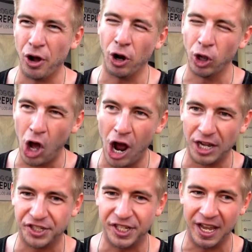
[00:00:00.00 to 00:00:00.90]
are
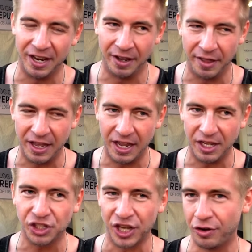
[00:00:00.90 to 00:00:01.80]
lost in
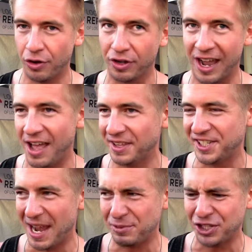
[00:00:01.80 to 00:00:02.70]
the general
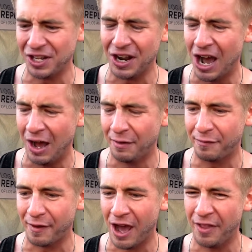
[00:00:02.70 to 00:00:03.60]
conception
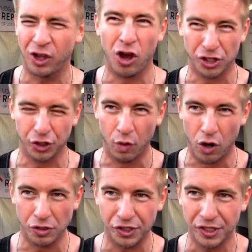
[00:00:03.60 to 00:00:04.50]
of the culture
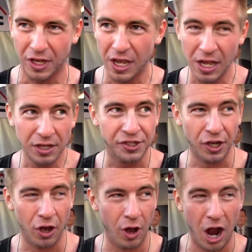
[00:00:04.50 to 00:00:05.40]
wars.
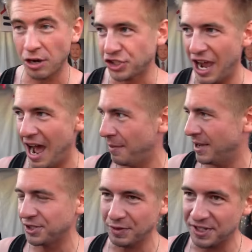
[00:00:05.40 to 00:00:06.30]
So our job,
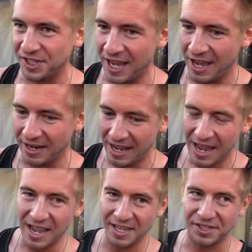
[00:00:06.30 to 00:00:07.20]
as we see it,
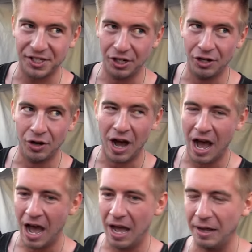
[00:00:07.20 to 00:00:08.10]
is
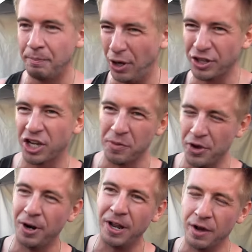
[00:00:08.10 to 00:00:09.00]
to build a
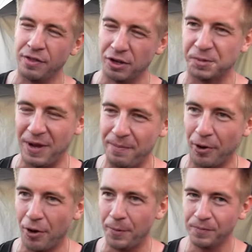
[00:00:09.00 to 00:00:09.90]
community of those
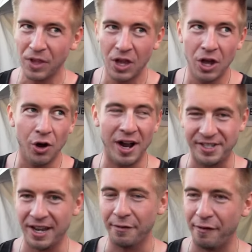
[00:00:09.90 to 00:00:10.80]
people who
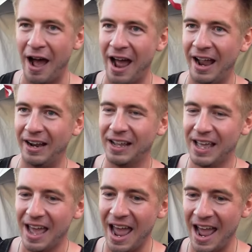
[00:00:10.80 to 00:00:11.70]
identify
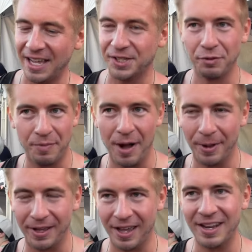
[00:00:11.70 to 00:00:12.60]
as
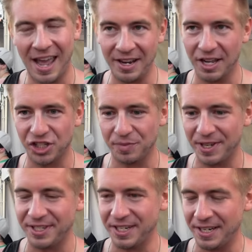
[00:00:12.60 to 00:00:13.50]
Republican and
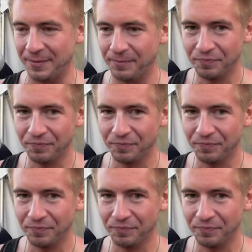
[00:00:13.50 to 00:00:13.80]
LGBT